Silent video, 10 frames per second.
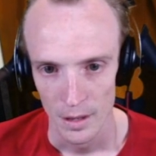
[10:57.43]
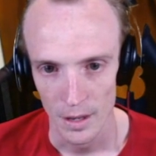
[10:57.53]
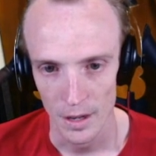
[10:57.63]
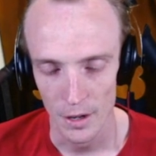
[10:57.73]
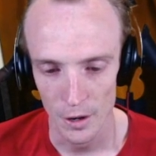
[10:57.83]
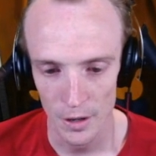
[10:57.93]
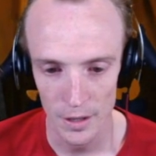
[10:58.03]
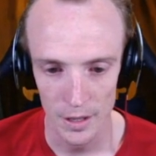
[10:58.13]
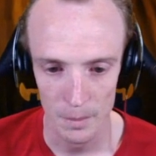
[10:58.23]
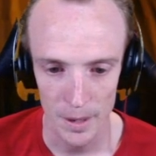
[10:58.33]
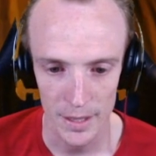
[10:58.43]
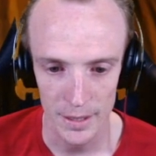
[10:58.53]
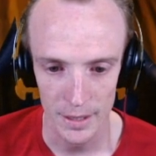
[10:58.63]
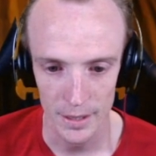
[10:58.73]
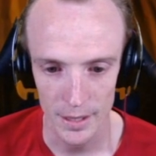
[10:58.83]
And I know that I'm
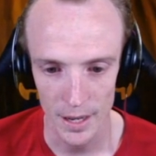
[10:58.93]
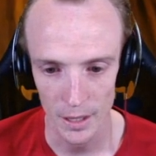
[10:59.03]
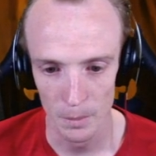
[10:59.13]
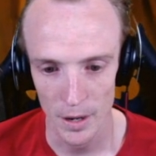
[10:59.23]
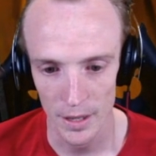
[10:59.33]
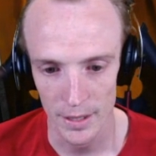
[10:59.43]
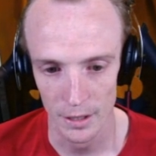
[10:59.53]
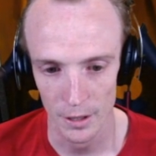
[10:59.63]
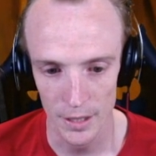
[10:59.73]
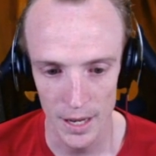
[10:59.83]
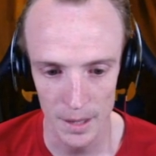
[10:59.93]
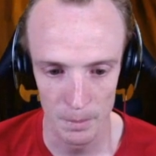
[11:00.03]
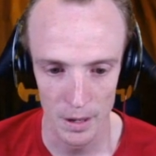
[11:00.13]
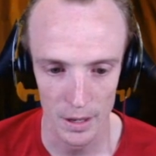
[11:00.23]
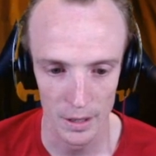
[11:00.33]
basically saying goodbye to the
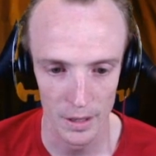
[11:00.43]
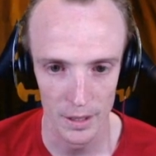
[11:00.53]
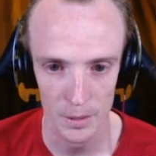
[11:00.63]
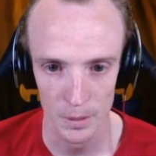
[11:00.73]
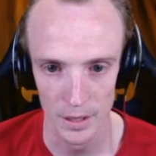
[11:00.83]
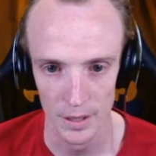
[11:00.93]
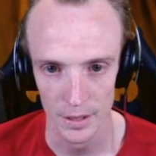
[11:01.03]
Lotad, but it is what it